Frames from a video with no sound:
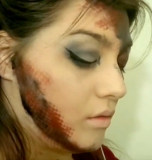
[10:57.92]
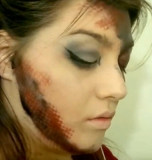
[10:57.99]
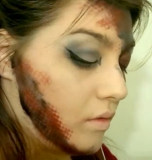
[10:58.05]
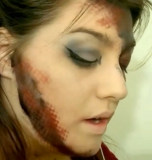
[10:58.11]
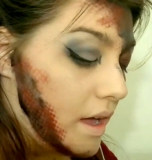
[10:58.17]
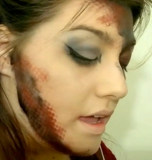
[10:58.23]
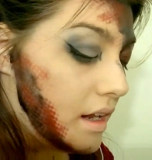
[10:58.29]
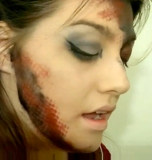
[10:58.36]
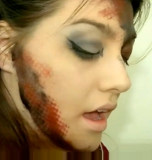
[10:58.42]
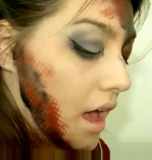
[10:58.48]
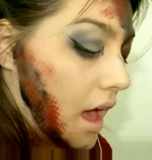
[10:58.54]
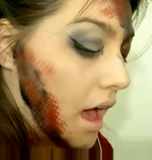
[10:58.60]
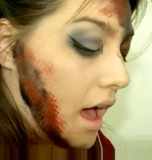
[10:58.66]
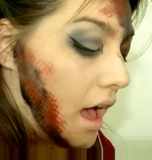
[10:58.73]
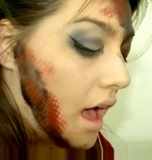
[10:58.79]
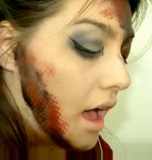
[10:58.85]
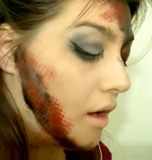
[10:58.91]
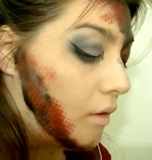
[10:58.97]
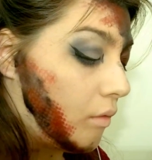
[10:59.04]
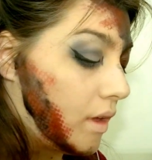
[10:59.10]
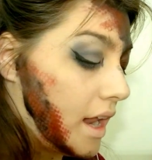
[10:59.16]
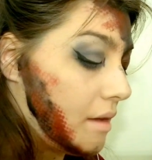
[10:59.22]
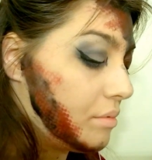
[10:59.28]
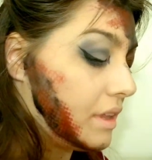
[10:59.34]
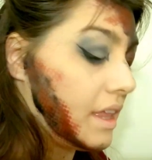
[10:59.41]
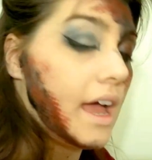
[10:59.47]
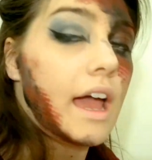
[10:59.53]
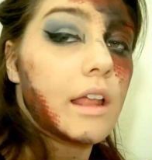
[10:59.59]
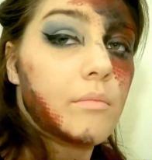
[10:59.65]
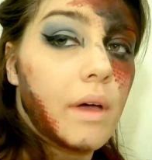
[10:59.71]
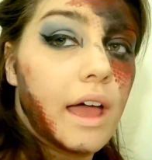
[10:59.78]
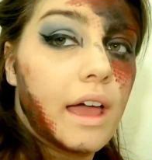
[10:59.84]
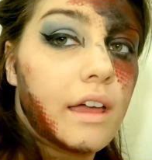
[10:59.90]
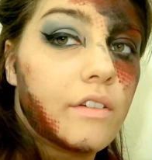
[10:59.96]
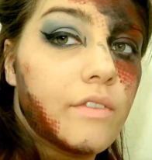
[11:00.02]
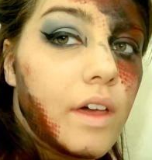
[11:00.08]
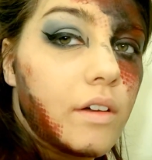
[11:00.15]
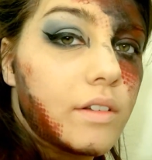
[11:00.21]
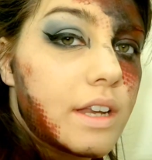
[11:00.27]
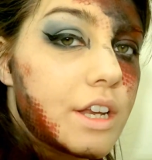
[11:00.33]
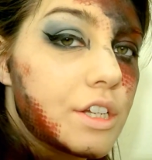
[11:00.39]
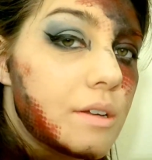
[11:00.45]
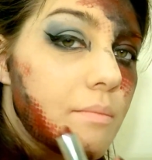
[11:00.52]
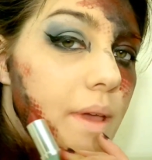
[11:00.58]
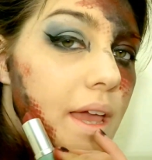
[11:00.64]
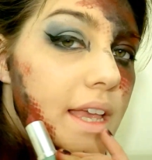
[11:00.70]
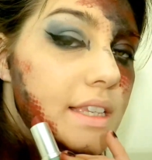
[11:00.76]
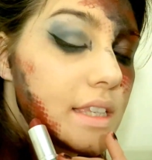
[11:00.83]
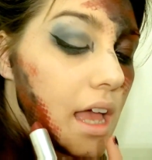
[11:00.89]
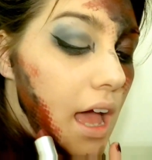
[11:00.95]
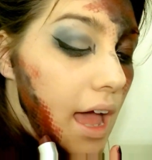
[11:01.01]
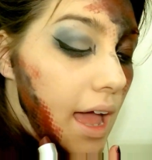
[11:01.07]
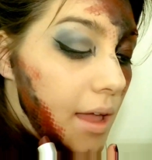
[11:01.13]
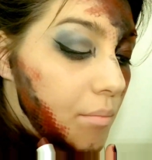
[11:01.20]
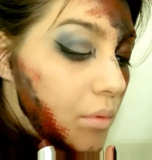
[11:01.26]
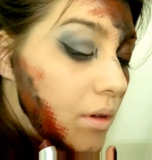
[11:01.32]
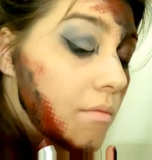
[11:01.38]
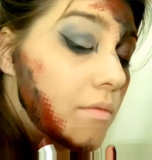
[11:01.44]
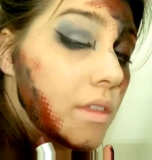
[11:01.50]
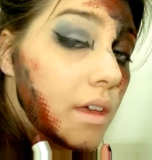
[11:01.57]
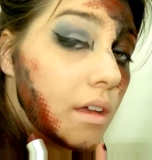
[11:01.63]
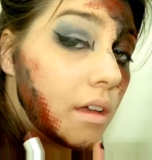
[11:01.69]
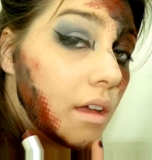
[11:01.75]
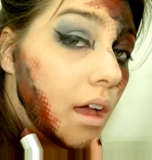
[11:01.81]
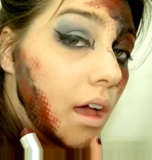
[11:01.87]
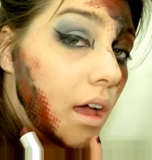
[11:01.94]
red. When I applied my foundation base, I put the